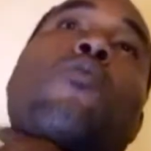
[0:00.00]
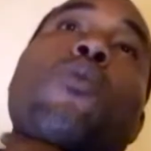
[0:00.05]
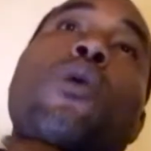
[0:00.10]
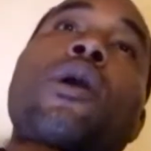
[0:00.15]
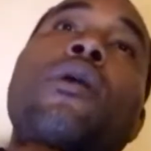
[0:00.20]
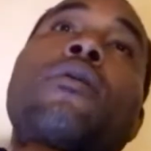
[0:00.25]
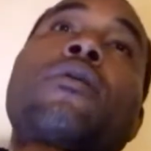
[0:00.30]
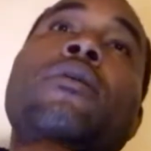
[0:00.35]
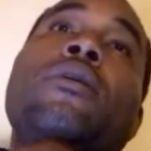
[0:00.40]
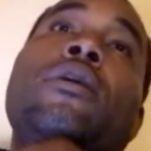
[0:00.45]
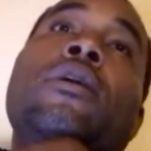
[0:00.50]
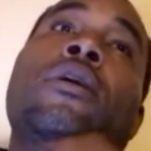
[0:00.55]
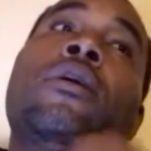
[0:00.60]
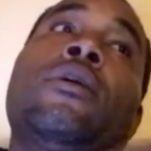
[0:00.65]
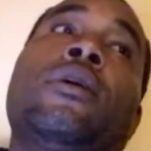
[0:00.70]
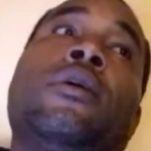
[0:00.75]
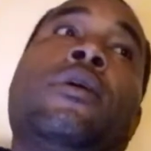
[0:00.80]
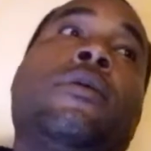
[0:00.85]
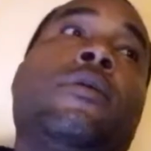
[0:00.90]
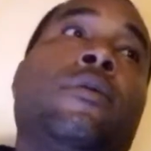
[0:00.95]
want.
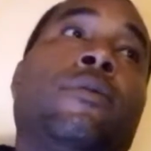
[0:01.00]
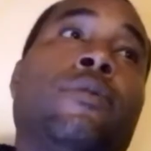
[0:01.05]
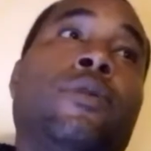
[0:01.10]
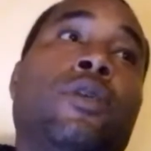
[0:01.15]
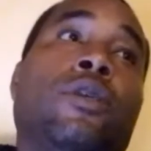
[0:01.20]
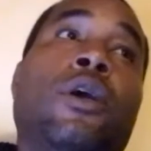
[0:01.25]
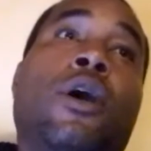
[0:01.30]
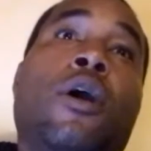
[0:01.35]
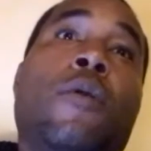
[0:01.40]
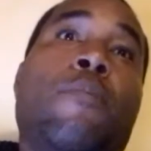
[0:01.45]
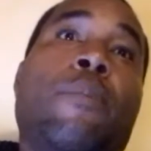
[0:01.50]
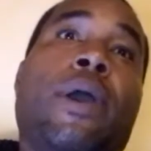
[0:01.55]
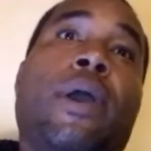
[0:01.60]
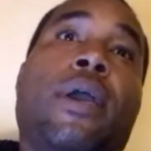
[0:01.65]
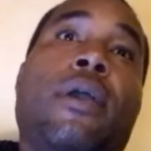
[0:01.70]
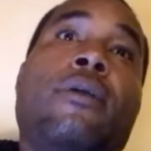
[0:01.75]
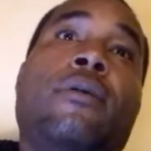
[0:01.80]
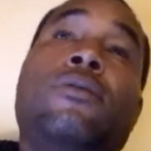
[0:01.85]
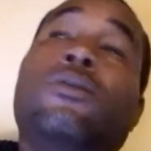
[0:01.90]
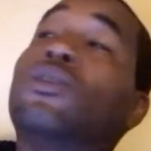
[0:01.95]
You know what I
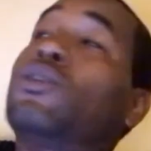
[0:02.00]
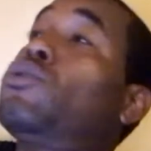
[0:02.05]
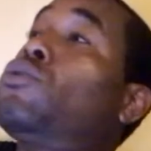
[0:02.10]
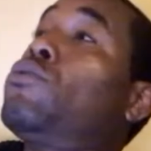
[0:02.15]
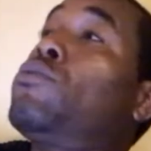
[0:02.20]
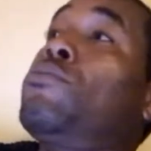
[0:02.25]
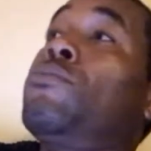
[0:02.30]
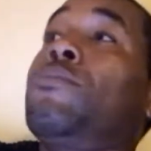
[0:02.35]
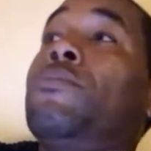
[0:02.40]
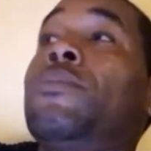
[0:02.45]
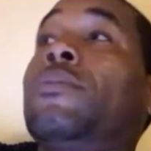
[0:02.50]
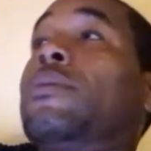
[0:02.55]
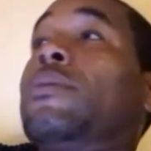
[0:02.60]
mean? Two